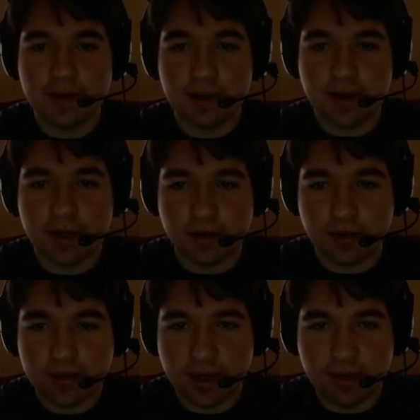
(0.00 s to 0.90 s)
Alright, you're
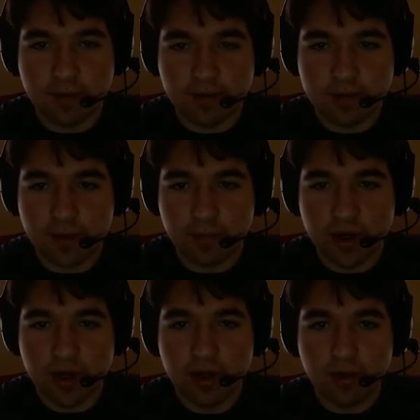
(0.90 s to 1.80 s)
going down.
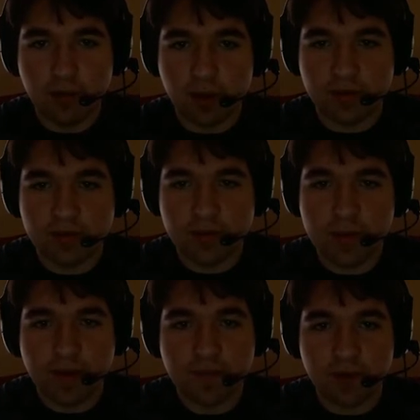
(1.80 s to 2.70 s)
Someone wants to
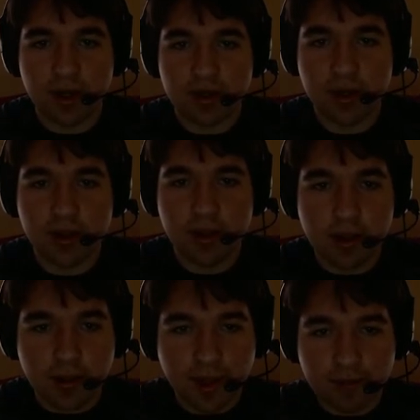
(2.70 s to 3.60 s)
be my friend.
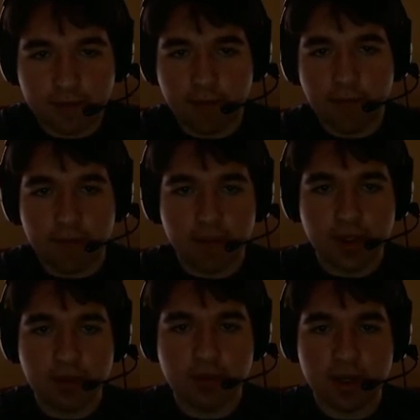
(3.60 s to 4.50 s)
Thanks.
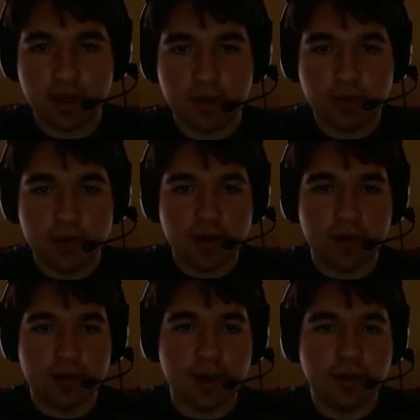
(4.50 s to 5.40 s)
But, but
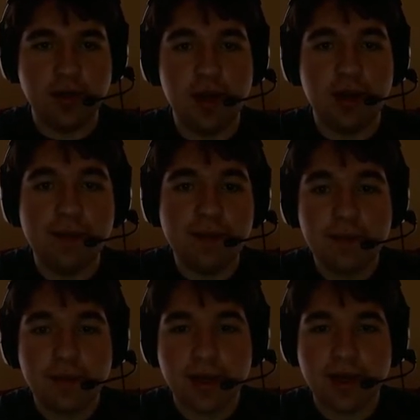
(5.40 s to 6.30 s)
no. Okay. No!
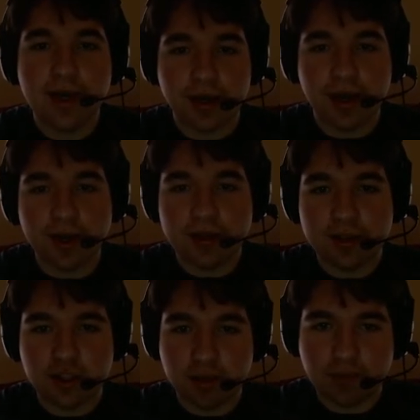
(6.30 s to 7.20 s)
I, you
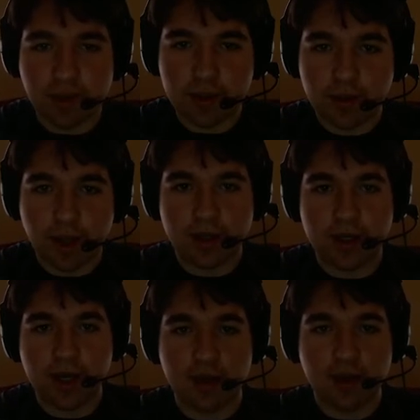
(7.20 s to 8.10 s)
tripped on the
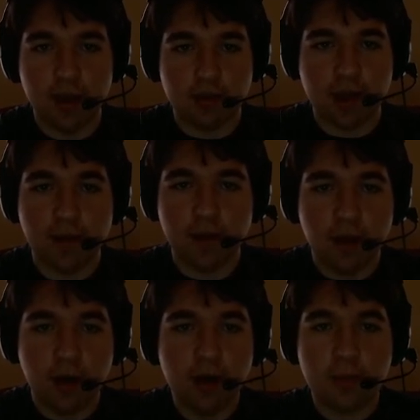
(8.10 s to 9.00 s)
log again. Okay.
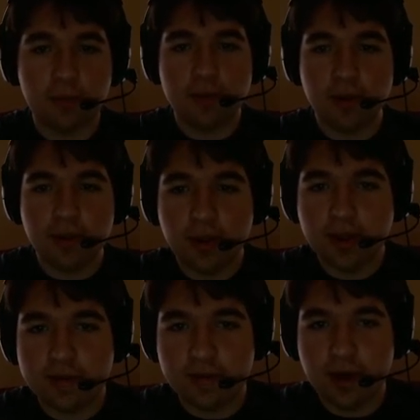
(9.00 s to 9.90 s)
Up.
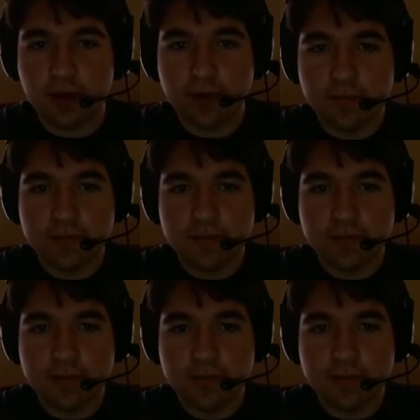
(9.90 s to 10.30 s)
Let's go.